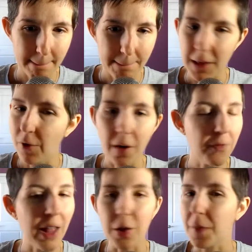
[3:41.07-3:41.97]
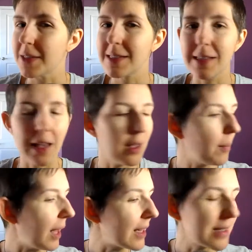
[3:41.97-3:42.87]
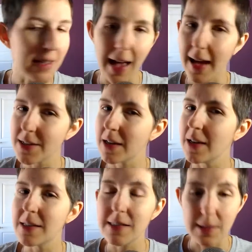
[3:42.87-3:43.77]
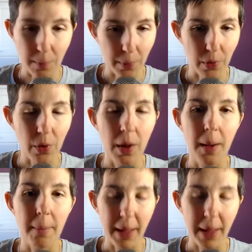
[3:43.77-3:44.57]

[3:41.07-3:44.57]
They've all followed the same exact simple